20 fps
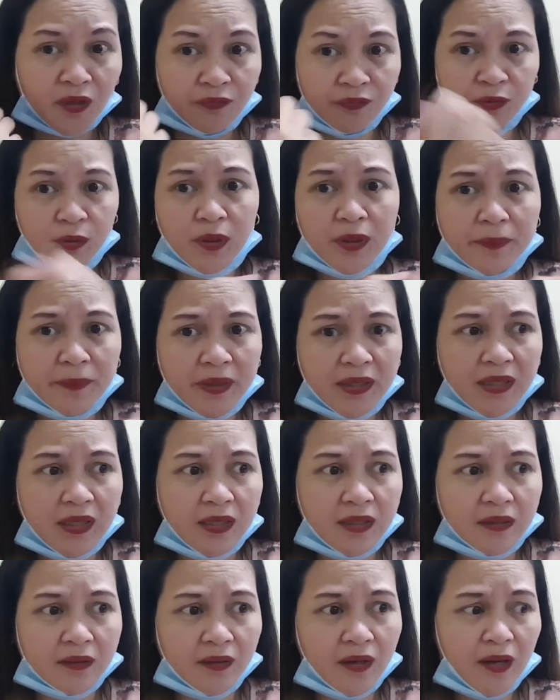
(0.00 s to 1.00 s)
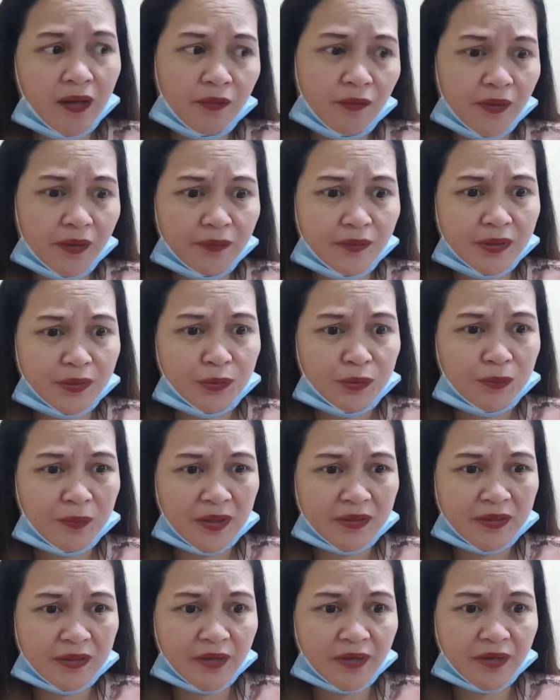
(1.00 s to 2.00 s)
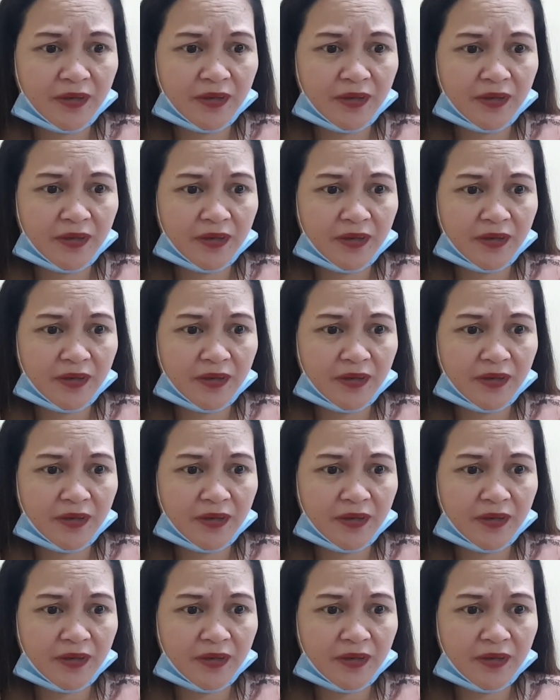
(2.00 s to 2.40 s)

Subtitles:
if you are a beginner how I will do my filing.